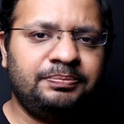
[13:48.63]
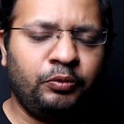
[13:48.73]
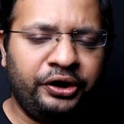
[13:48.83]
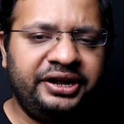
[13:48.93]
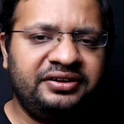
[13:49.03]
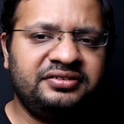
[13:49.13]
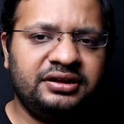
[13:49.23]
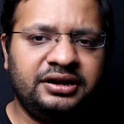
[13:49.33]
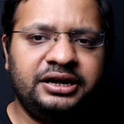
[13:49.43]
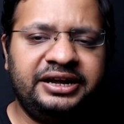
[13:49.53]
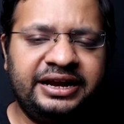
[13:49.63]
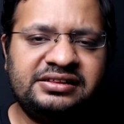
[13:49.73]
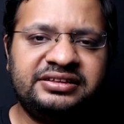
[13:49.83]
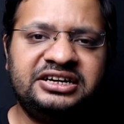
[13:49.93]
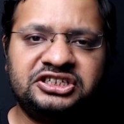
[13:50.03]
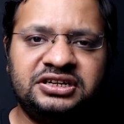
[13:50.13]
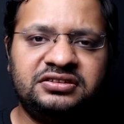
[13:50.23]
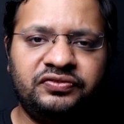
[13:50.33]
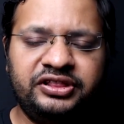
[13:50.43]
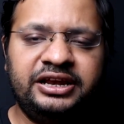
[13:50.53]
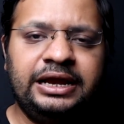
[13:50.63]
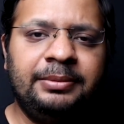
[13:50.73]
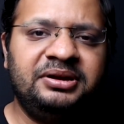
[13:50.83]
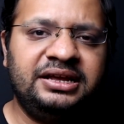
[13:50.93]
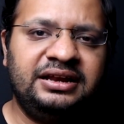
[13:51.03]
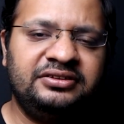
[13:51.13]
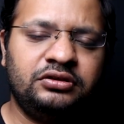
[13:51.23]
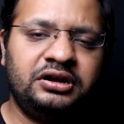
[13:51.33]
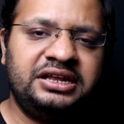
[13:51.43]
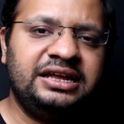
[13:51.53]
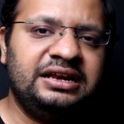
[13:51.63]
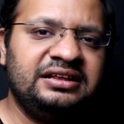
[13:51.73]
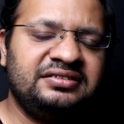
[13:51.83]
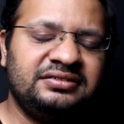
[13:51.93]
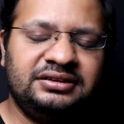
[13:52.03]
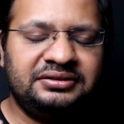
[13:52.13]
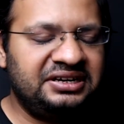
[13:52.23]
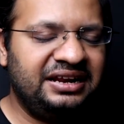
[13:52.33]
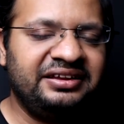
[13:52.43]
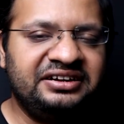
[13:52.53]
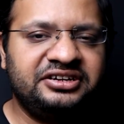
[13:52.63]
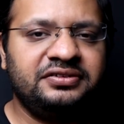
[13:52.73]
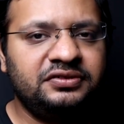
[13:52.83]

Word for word: points, uh, detailed sections within the MTLS or a TLS, TLS handshake,